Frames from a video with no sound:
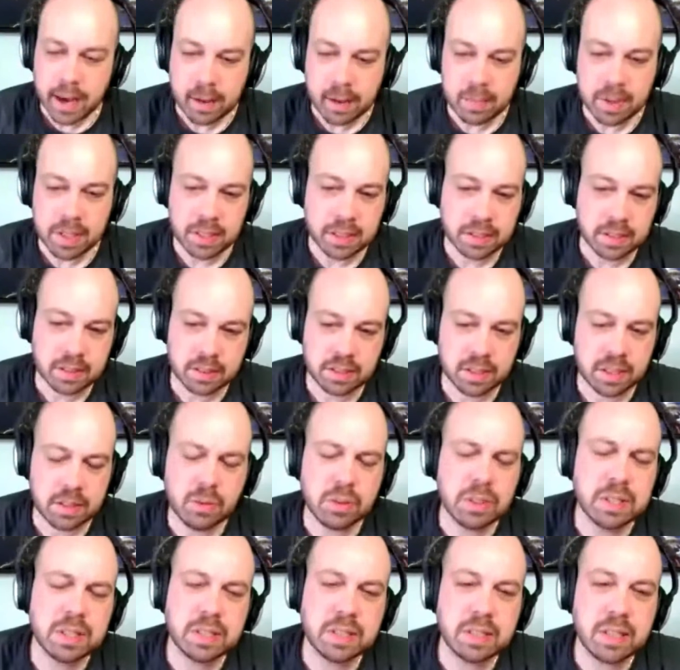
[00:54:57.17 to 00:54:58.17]
Yeah, I mean
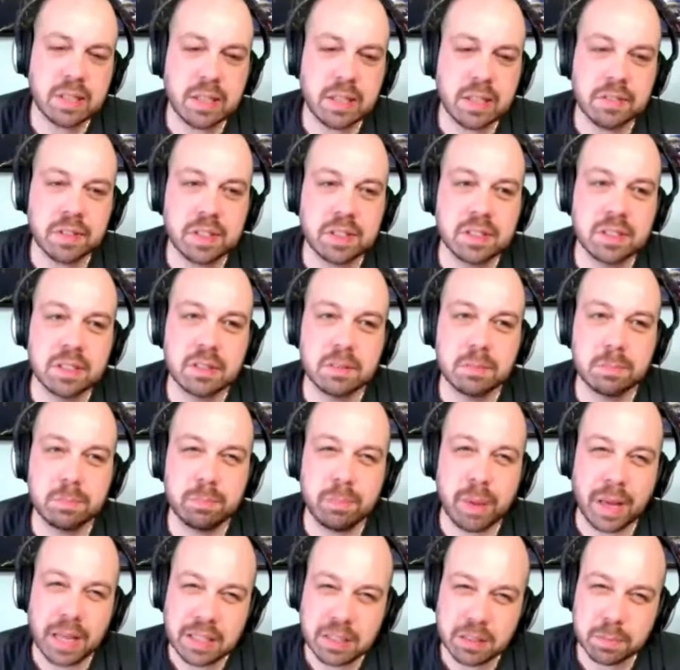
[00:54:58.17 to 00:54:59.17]
it's it, well, it's not even the
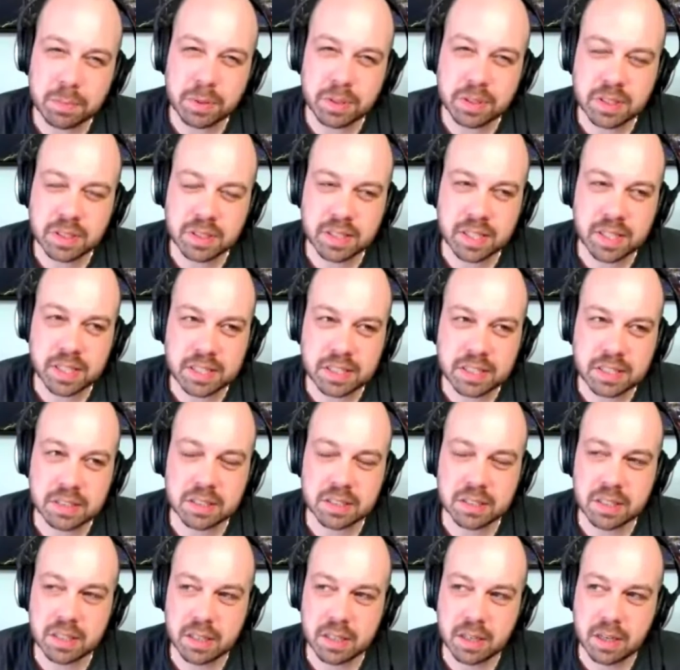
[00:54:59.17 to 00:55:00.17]
space per se.
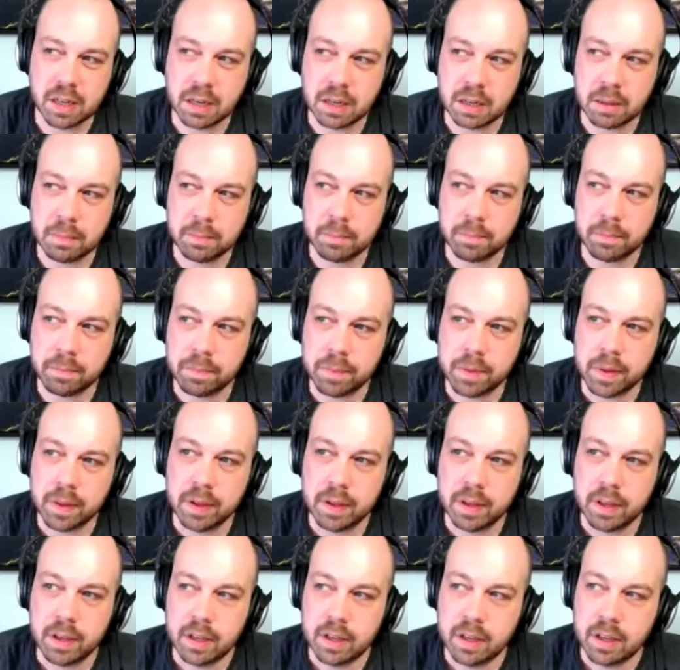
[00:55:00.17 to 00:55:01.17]
It's um,
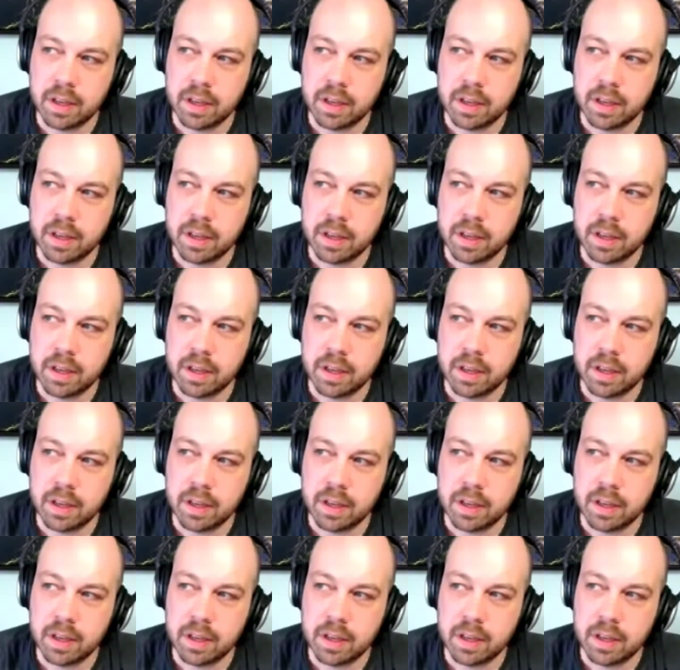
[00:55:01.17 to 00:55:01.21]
